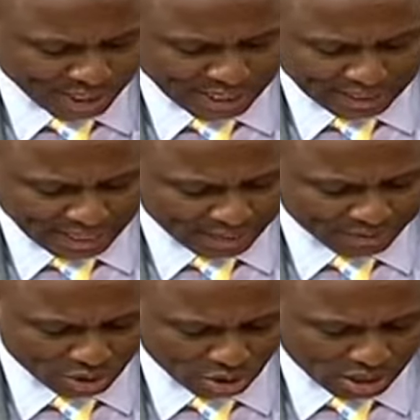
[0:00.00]
reading the
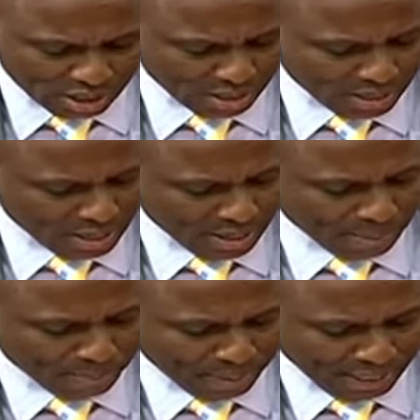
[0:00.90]
Livestock
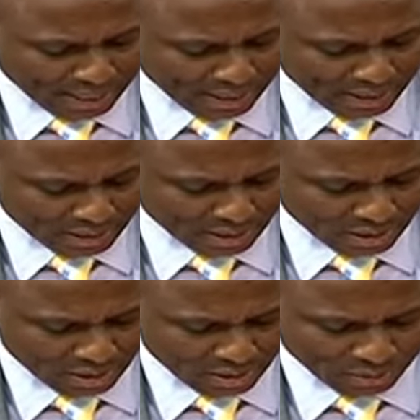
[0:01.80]
Bill
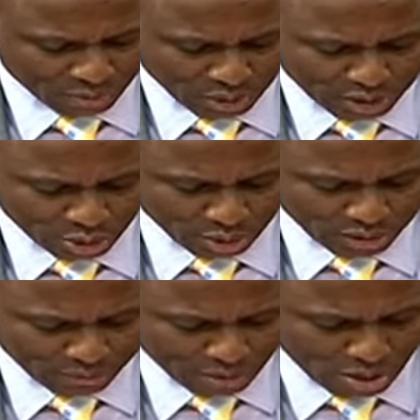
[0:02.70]
of
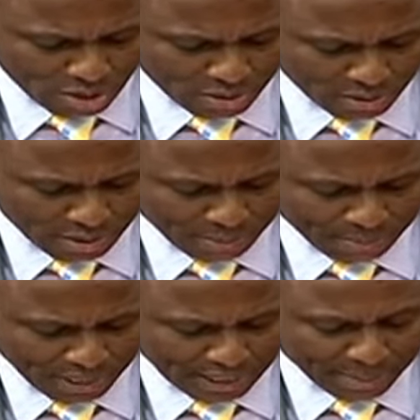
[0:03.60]
2024,
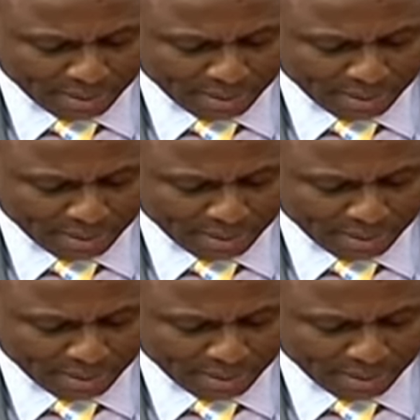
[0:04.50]
the